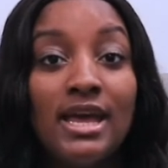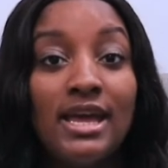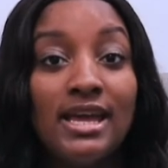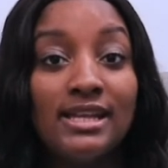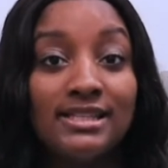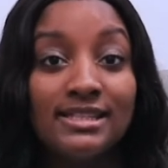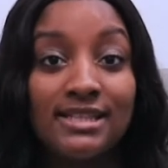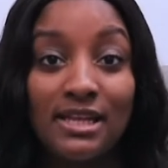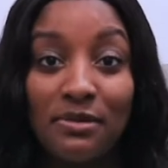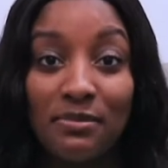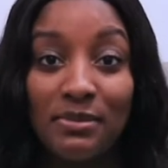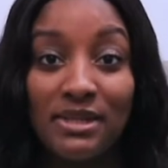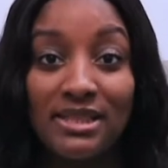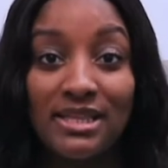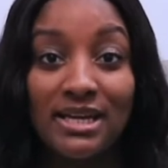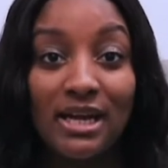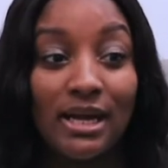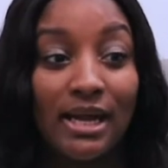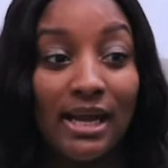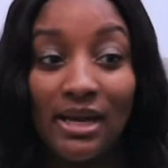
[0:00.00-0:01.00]
is going to be
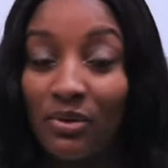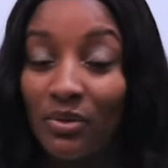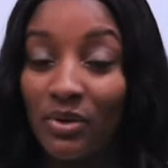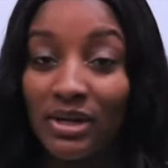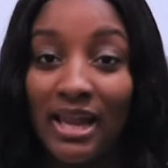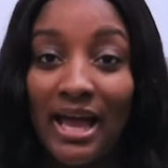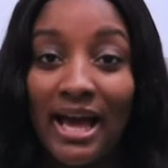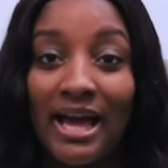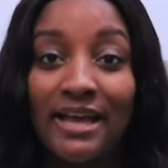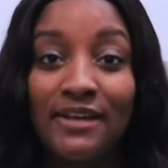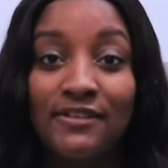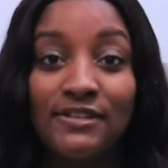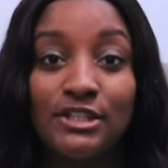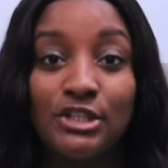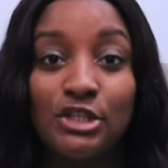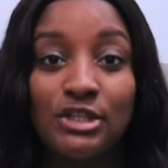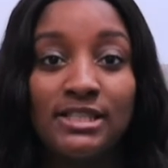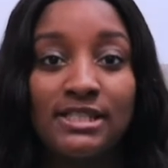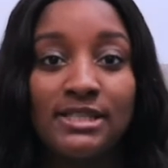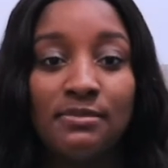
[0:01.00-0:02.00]
there in our lives,
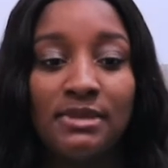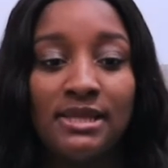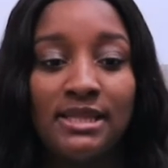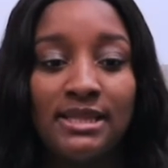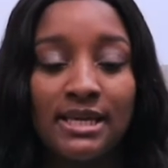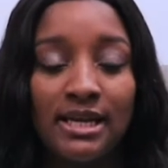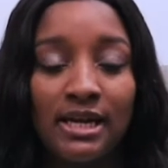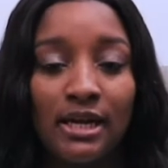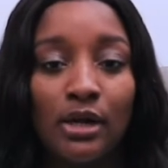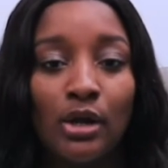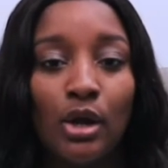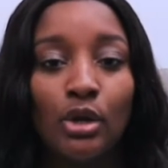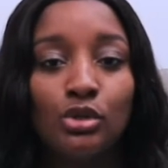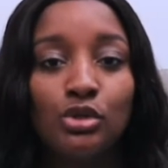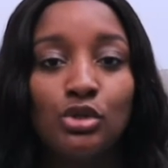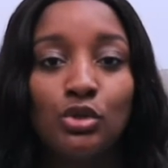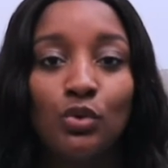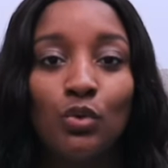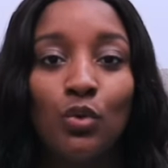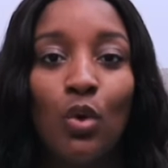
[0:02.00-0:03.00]
just to be there
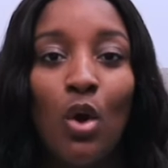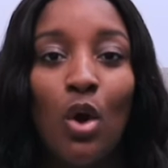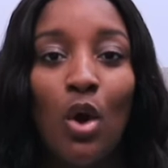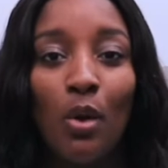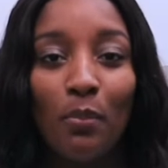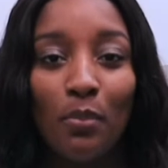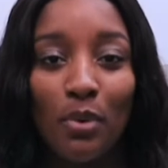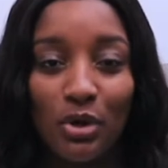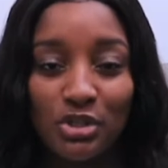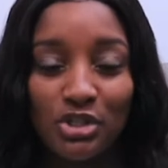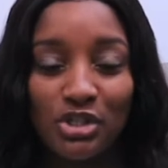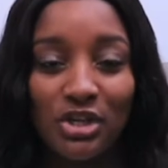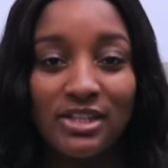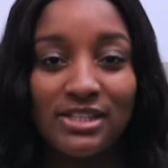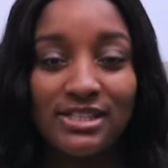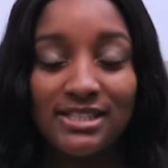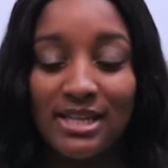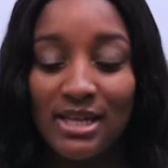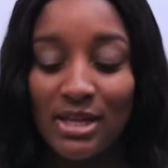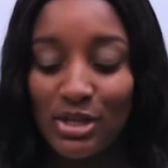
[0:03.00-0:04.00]
to push
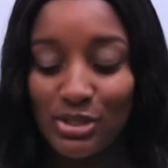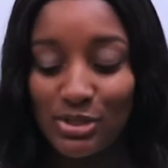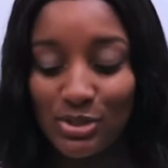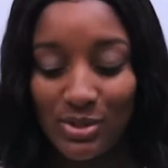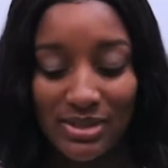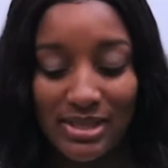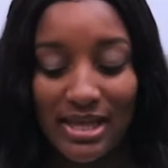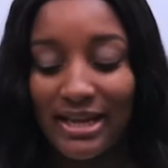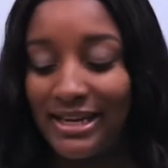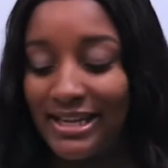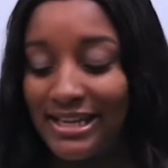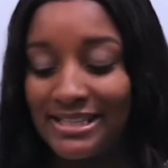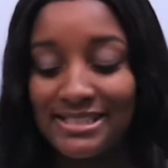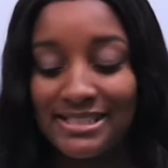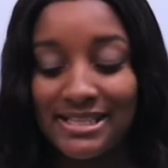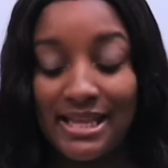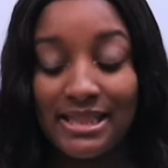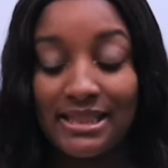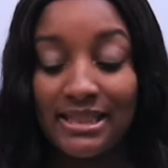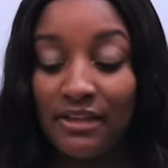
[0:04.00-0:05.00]
us. So that is
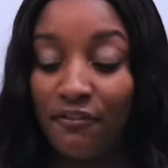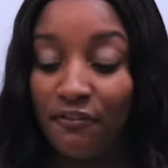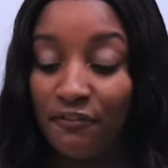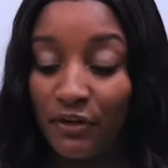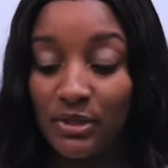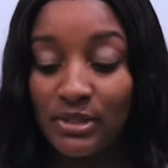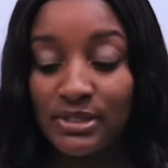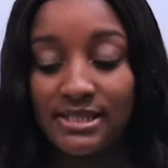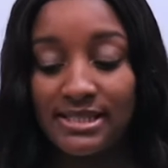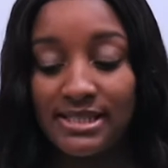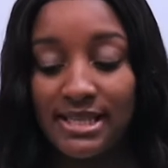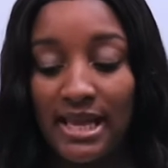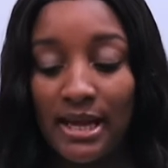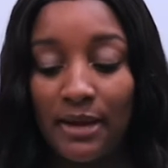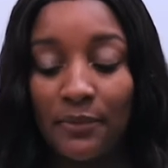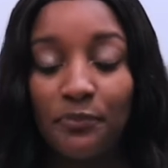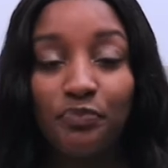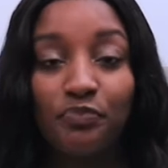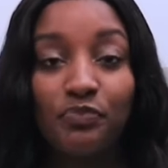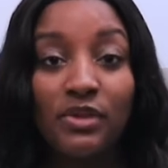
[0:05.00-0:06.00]
the first
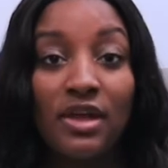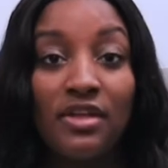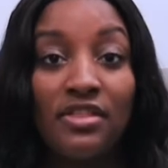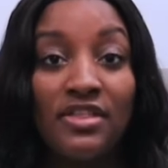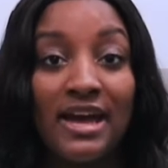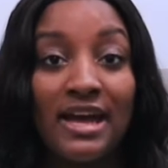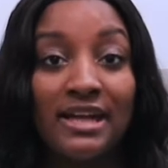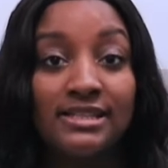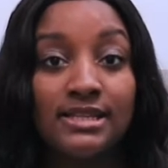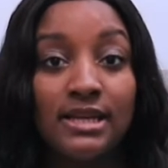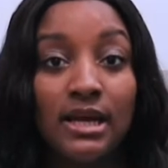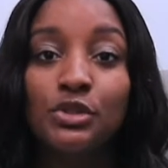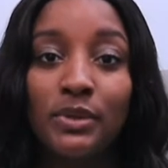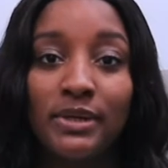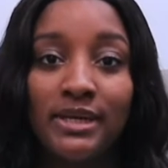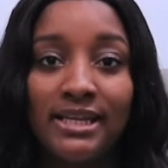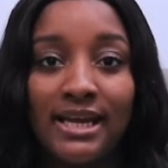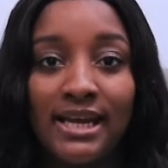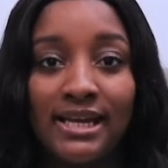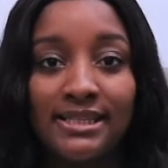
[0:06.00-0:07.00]
thing that
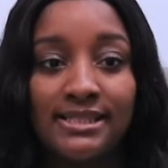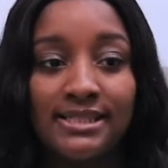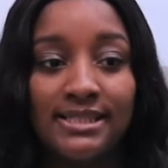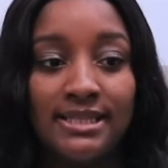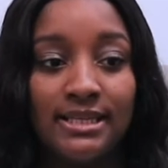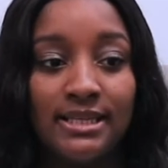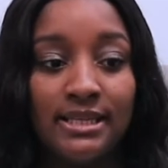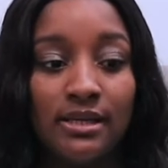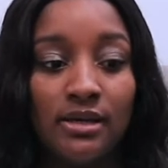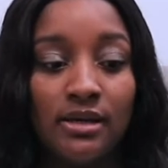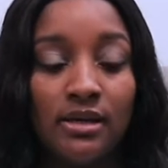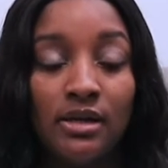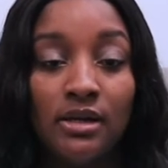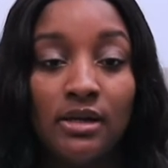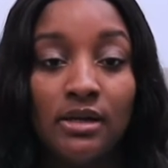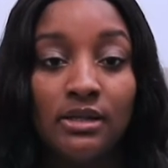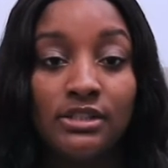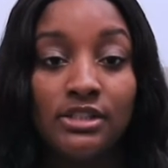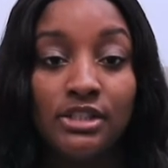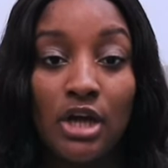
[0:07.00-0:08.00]
twenty nineteen
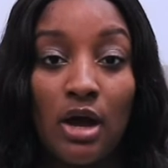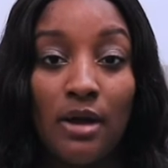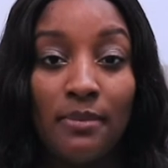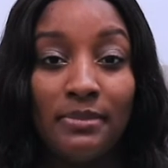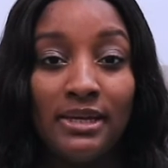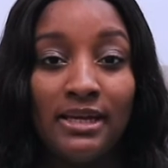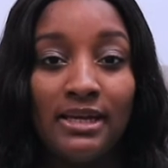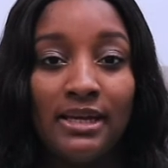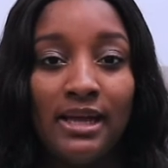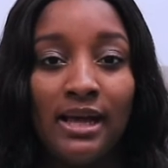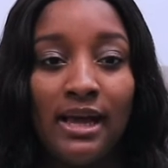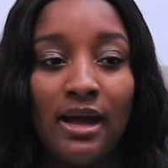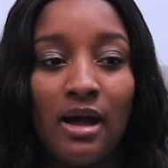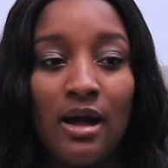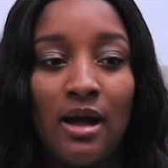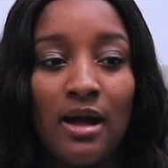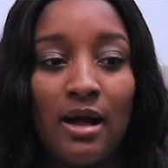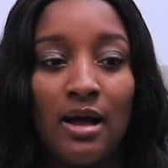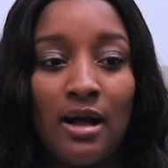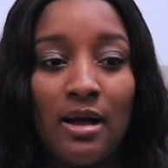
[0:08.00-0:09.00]
taught me,
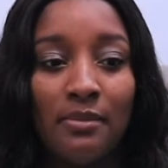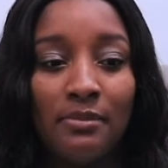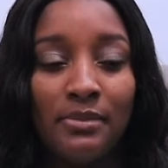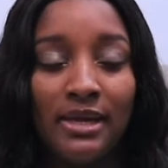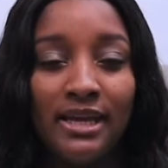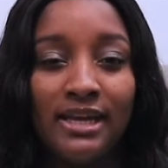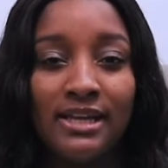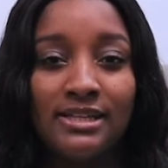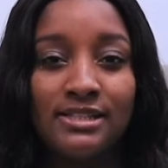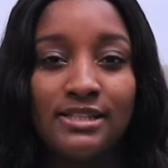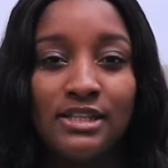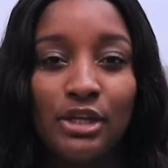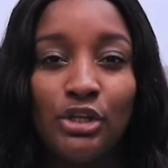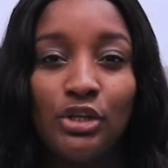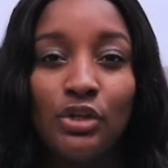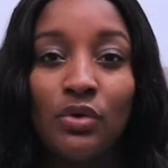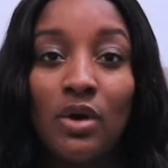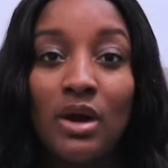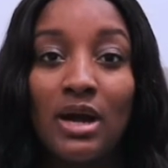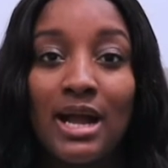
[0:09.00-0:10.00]
um, is,
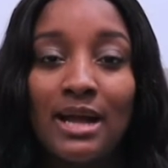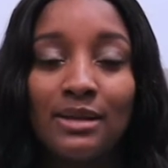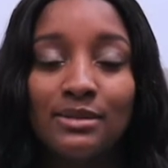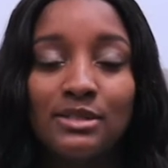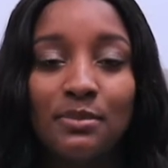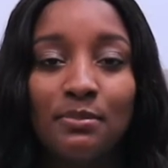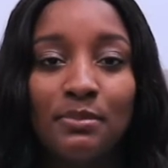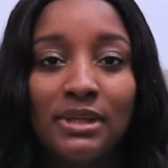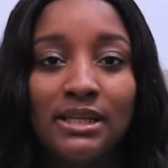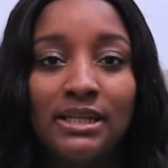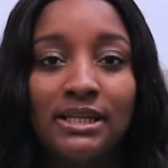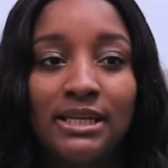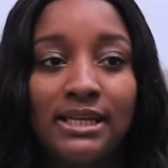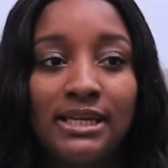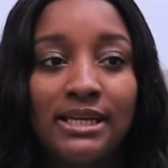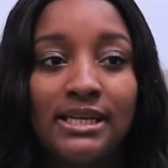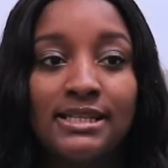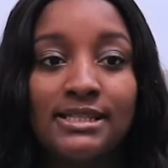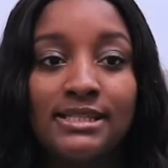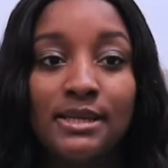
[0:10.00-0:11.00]
you know,
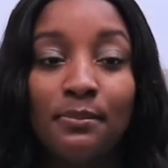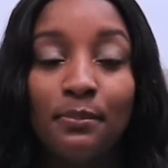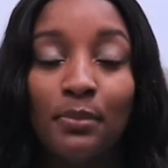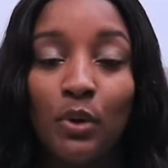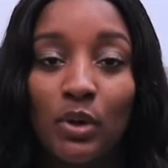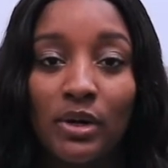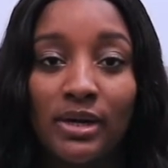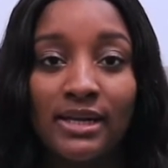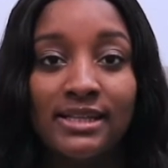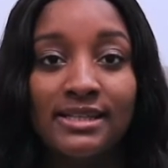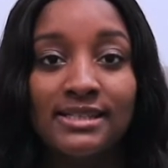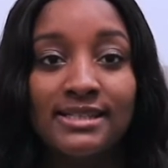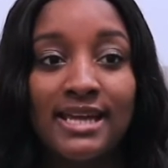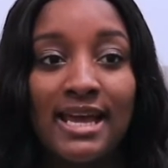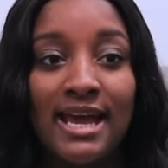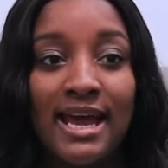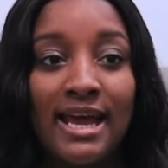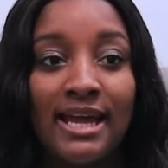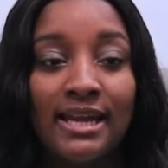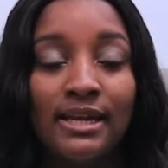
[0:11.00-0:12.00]
accountability is important,
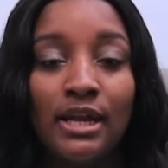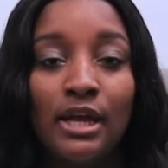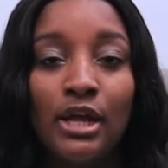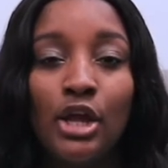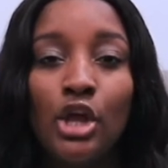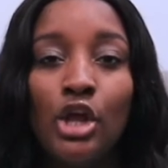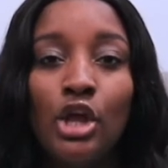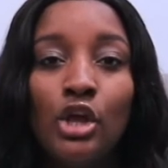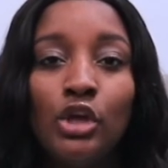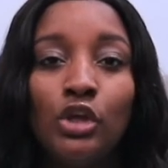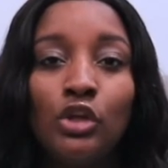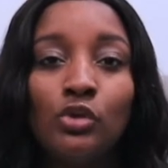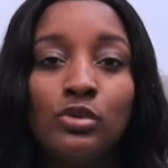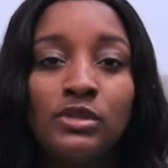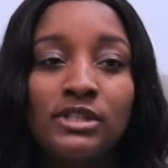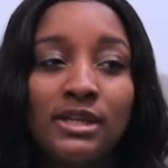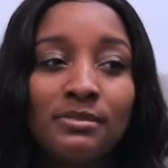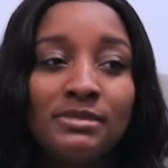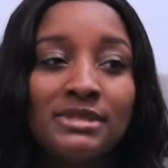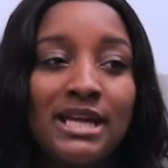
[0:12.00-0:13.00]
and you
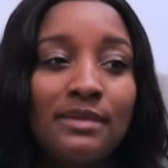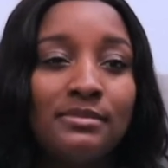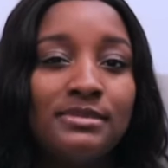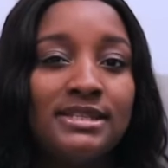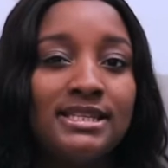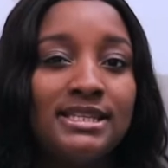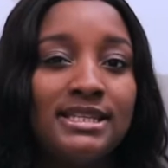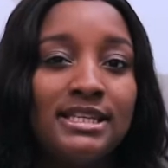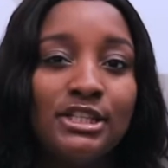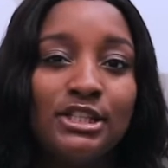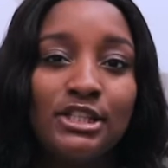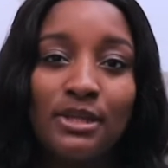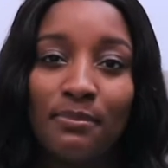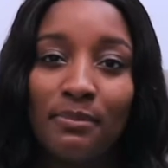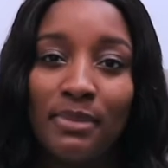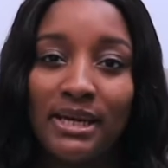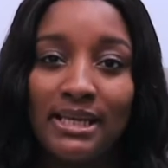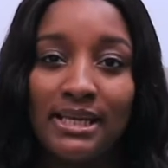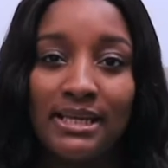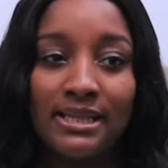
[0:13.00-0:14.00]
sometimes need
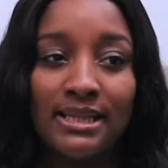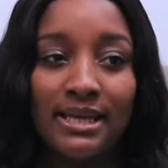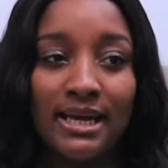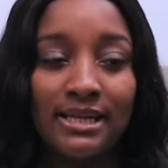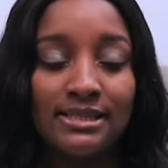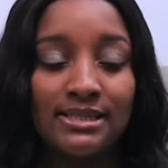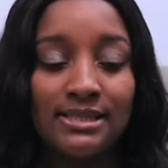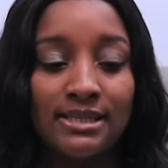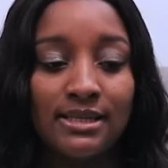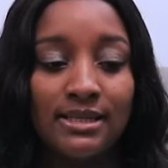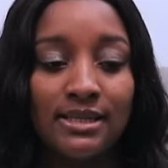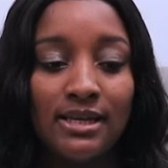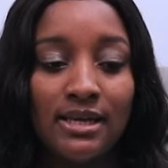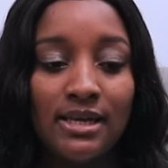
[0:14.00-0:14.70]
somebody that